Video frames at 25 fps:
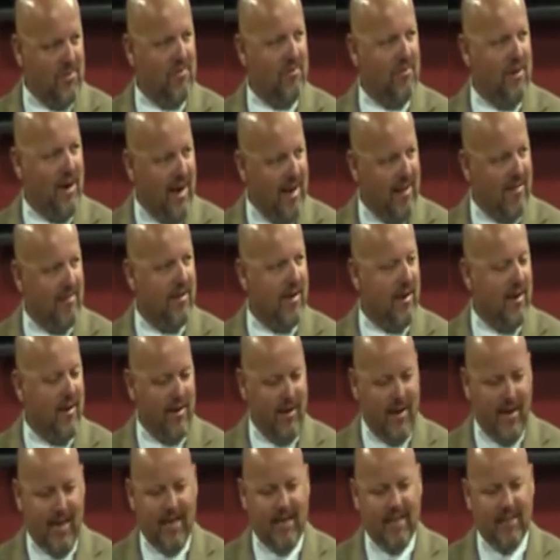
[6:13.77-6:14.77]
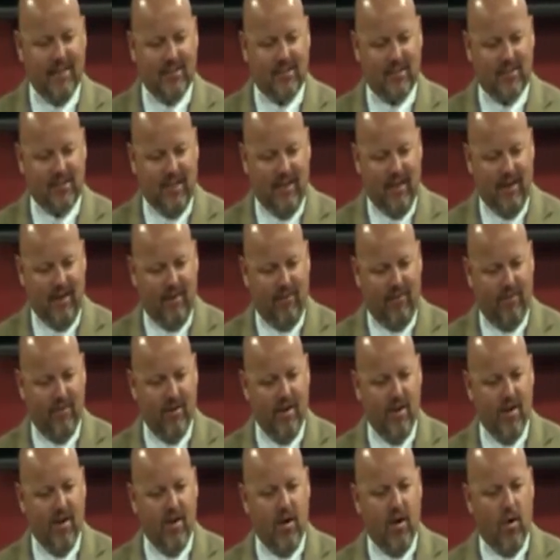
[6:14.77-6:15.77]
right there in itself.
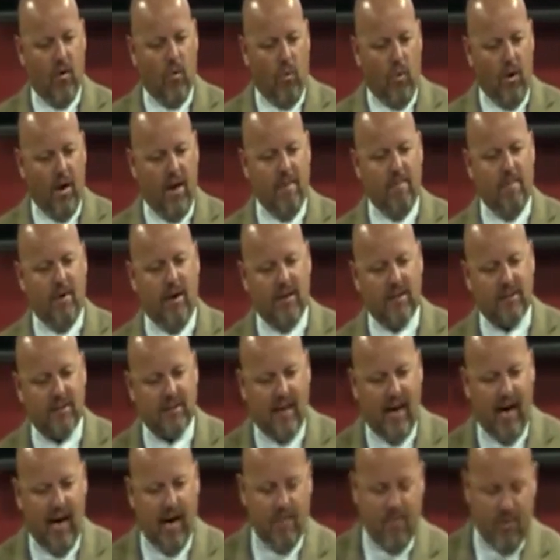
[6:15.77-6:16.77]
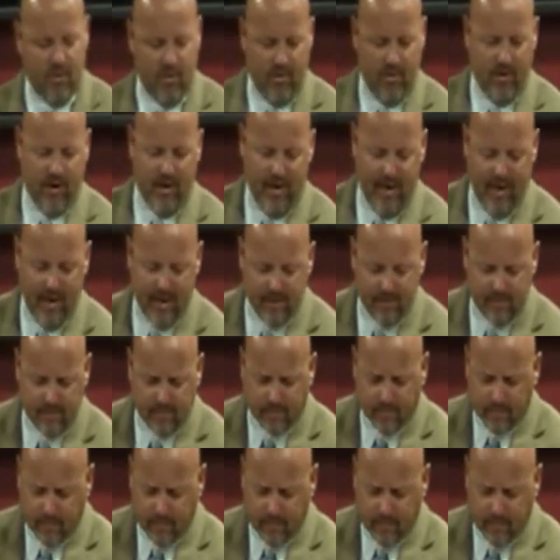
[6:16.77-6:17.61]
We must operate,